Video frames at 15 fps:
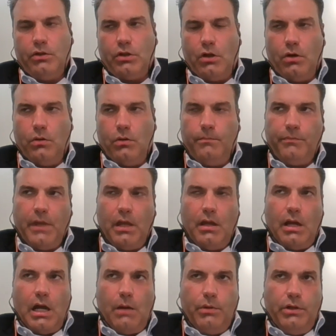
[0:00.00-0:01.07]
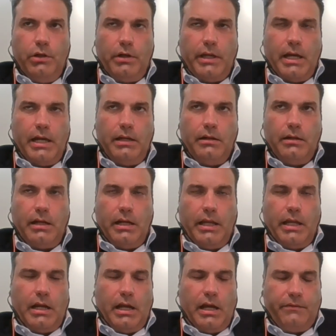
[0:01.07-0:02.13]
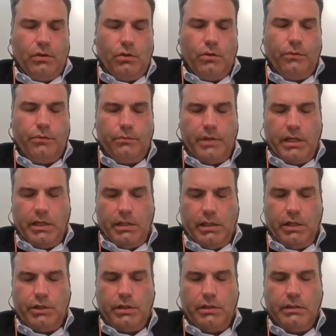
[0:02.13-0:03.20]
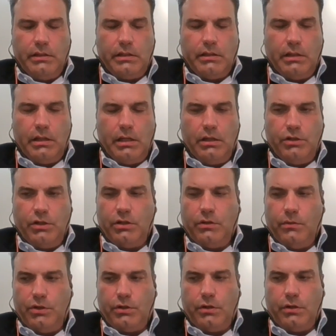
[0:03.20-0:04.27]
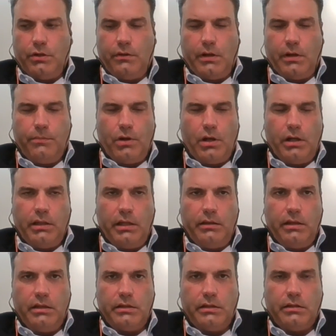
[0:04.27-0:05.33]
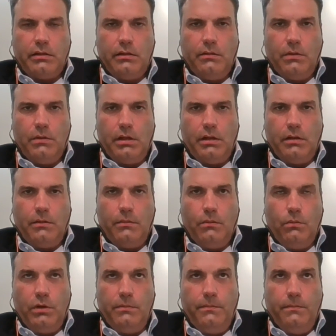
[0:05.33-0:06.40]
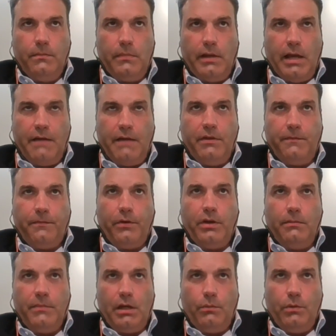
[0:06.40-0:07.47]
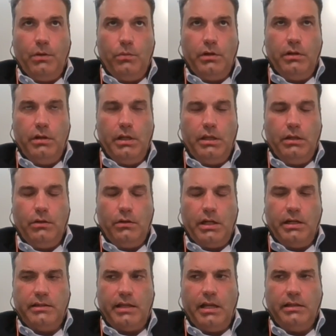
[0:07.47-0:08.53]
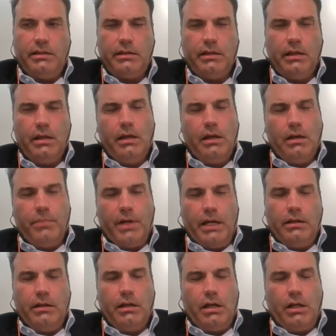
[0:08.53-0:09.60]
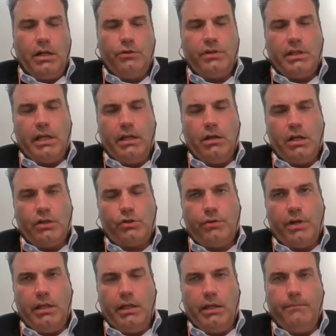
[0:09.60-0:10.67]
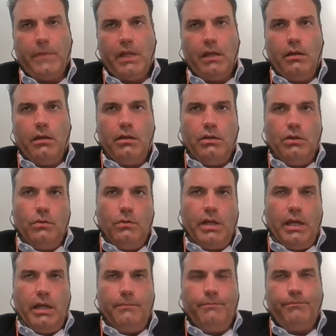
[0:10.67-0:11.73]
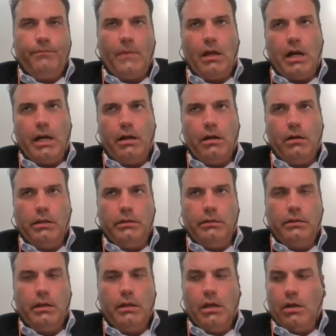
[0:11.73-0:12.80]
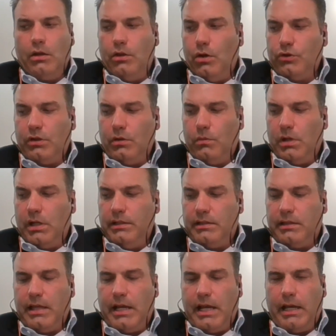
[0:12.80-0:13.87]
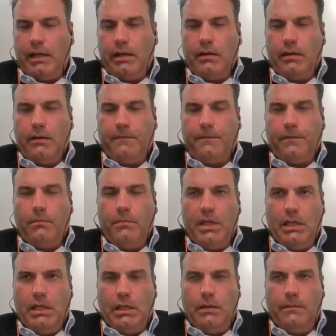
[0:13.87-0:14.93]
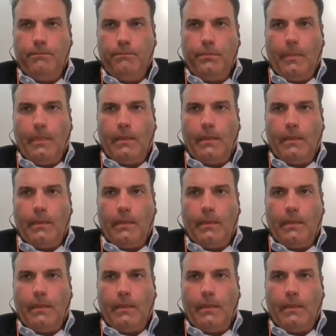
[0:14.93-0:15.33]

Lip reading: So I would look at, and again, I have to go through the regulations just to ensure that a product like this would have the freedom that we would in the United States. But countries like Australia, the UK, Ireland, those are the ones that, for me,